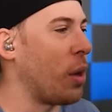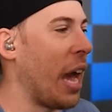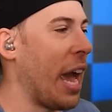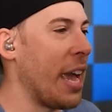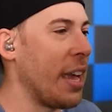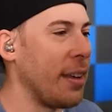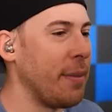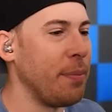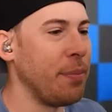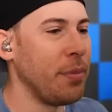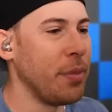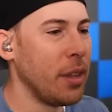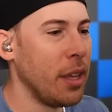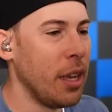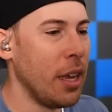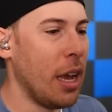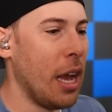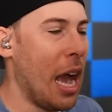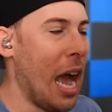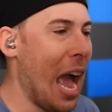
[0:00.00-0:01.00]
Okay,
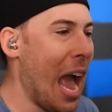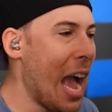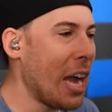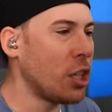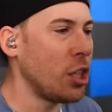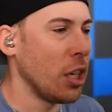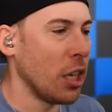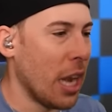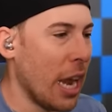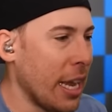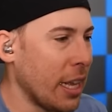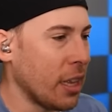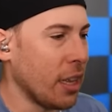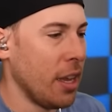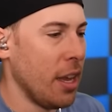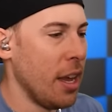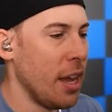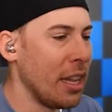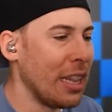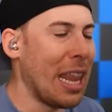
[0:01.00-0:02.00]
I actually like,
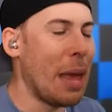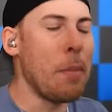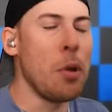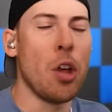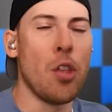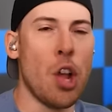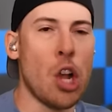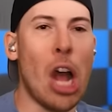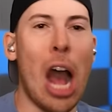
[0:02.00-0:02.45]
let me know in the